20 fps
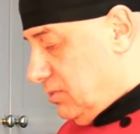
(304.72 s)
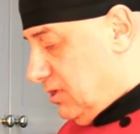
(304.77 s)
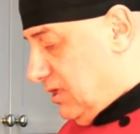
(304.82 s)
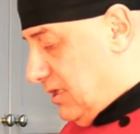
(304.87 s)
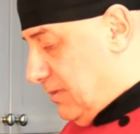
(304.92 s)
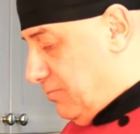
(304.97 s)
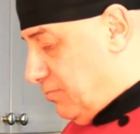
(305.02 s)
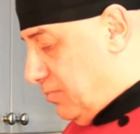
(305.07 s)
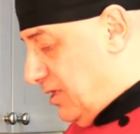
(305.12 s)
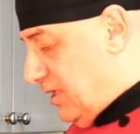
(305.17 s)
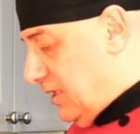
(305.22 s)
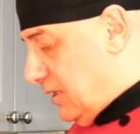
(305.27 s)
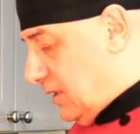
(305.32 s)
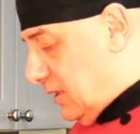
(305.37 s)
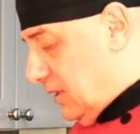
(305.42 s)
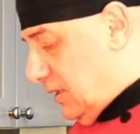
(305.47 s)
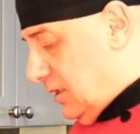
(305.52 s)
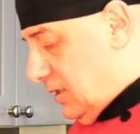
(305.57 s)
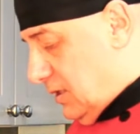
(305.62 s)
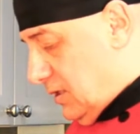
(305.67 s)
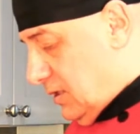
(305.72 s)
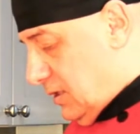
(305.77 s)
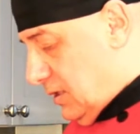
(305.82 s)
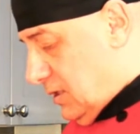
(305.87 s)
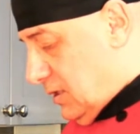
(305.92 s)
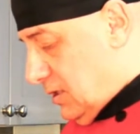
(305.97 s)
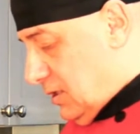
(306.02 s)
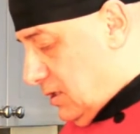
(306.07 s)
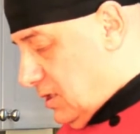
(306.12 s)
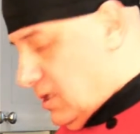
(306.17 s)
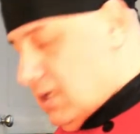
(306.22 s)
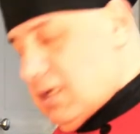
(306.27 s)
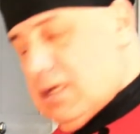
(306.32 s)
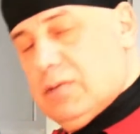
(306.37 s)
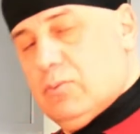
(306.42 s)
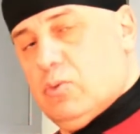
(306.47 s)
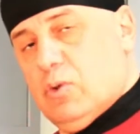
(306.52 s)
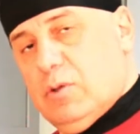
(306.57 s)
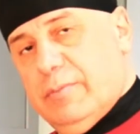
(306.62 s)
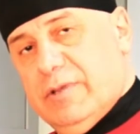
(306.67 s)
completely,
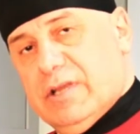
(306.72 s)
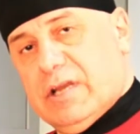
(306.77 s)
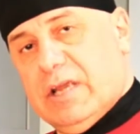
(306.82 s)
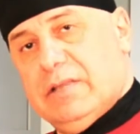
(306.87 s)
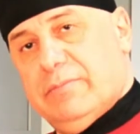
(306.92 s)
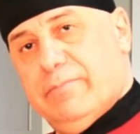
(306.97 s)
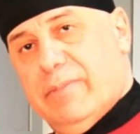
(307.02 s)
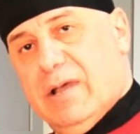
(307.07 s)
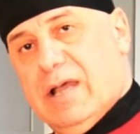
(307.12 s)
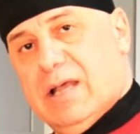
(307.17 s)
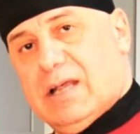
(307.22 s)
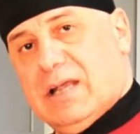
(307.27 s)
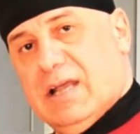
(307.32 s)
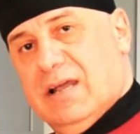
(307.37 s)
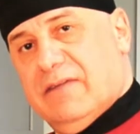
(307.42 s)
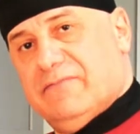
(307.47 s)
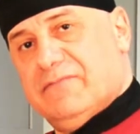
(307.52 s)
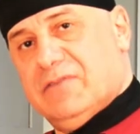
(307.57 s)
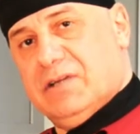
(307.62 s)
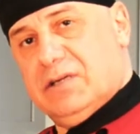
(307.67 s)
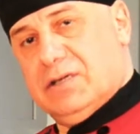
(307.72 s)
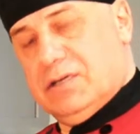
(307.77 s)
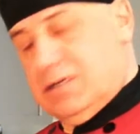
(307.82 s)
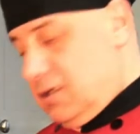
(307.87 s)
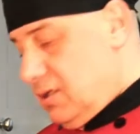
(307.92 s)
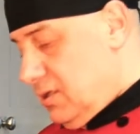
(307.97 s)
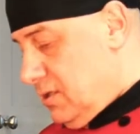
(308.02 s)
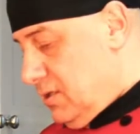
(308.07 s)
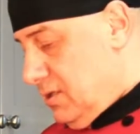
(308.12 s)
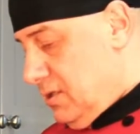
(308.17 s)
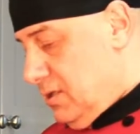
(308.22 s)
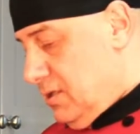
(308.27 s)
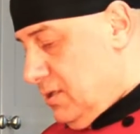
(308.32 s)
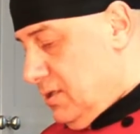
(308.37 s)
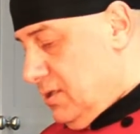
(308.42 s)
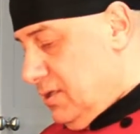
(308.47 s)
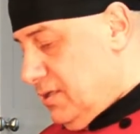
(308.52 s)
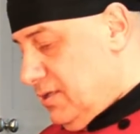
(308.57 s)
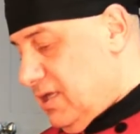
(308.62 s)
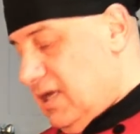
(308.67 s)
and we'll be right back after
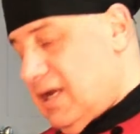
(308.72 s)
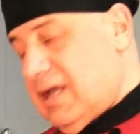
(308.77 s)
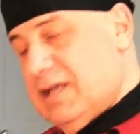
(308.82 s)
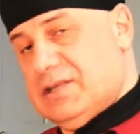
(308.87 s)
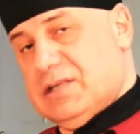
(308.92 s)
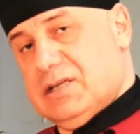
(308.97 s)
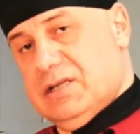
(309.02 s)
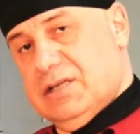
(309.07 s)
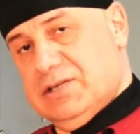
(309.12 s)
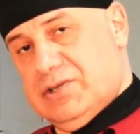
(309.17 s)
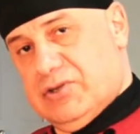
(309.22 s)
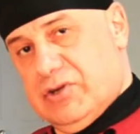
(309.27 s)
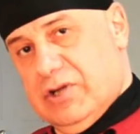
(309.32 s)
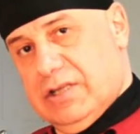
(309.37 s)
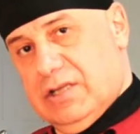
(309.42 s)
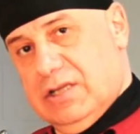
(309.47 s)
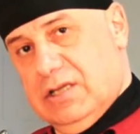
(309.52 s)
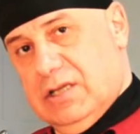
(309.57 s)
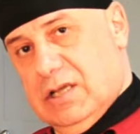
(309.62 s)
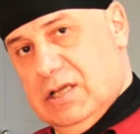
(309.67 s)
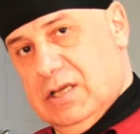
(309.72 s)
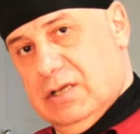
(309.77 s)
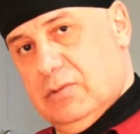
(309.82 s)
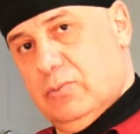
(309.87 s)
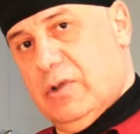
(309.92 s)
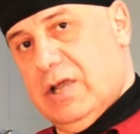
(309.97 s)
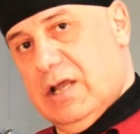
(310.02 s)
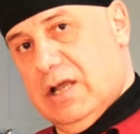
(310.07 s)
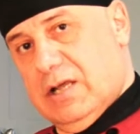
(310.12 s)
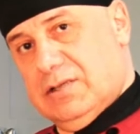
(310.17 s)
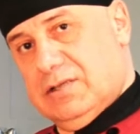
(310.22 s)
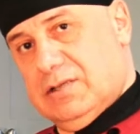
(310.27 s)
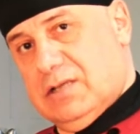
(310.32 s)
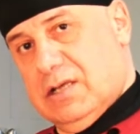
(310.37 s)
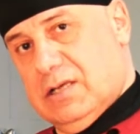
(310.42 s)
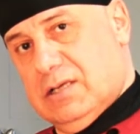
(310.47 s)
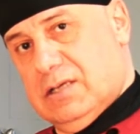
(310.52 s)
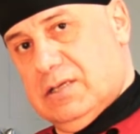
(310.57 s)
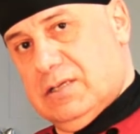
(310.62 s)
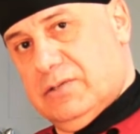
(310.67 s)
the lentil is ready and we add
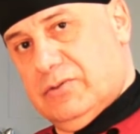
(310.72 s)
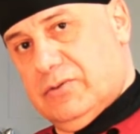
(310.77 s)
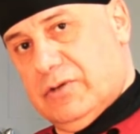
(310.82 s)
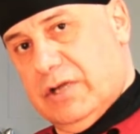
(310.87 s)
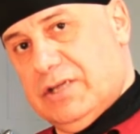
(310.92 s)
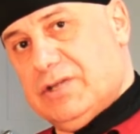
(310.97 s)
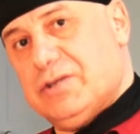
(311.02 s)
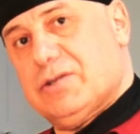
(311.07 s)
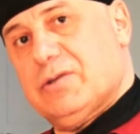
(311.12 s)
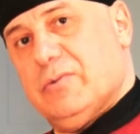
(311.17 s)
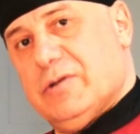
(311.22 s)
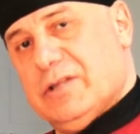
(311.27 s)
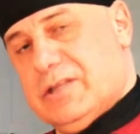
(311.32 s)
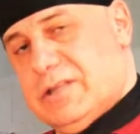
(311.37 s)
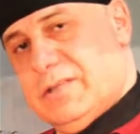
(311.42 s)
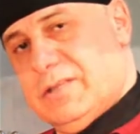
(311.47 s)
the rice to it.